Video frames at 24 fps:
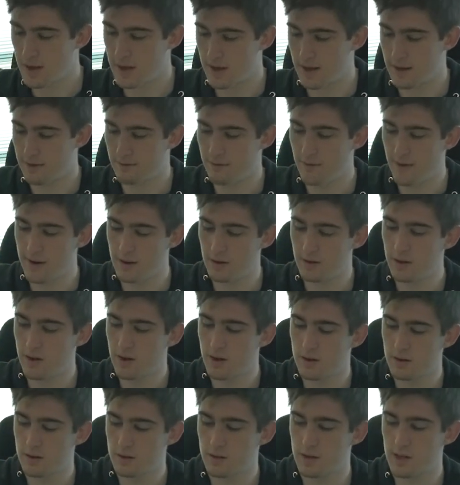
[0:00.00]
And finally,
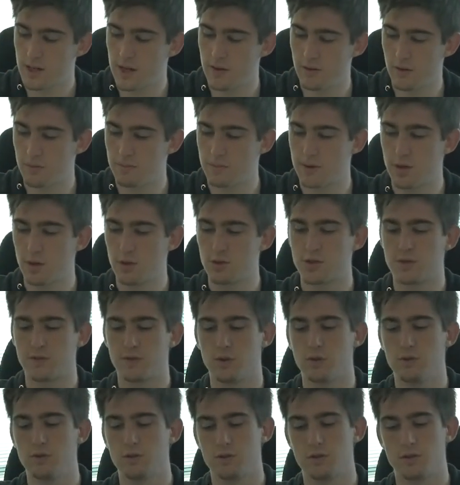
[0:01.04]
it would be
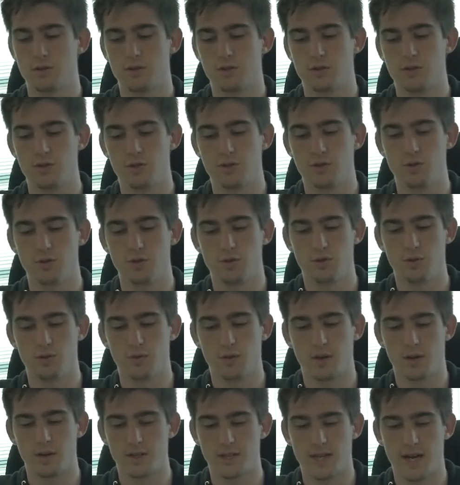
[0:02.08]
useful to
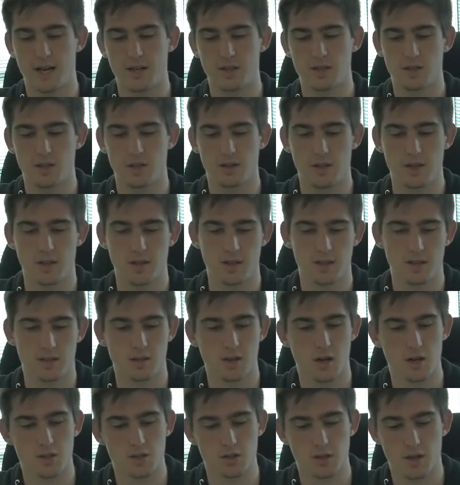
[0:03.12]
attach the
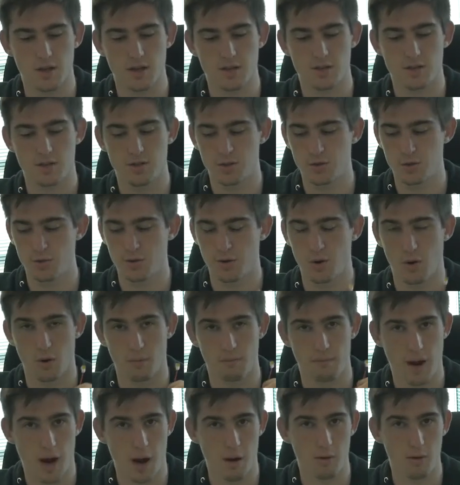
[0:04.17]
Scotch locks to your
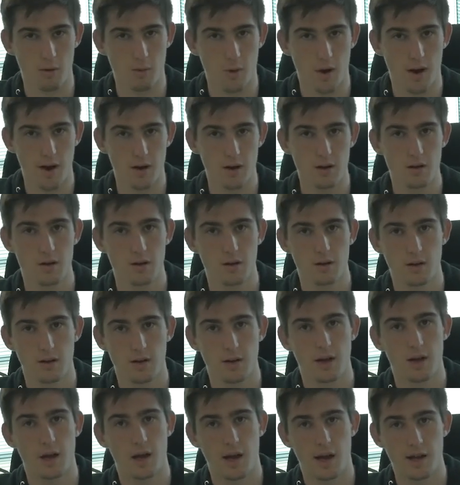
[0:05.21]
power wire
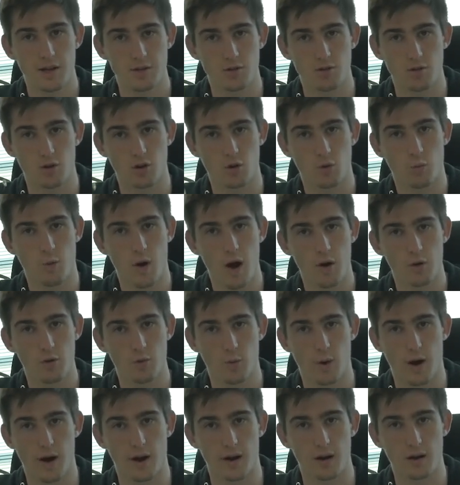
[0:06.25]
and your ground
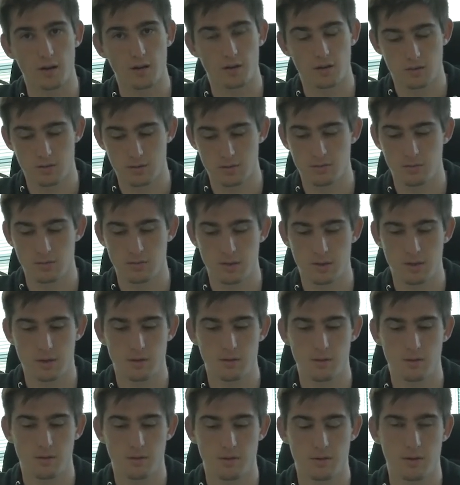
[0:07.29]
wire
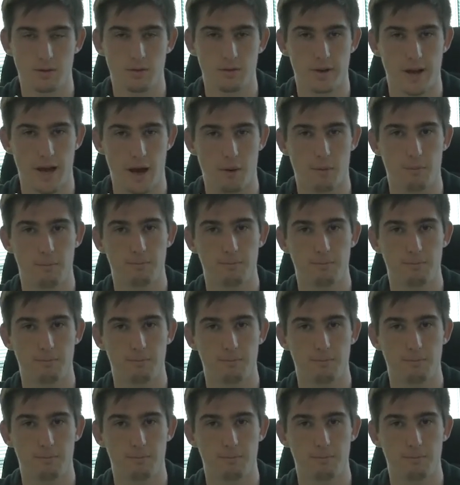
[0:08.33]
now.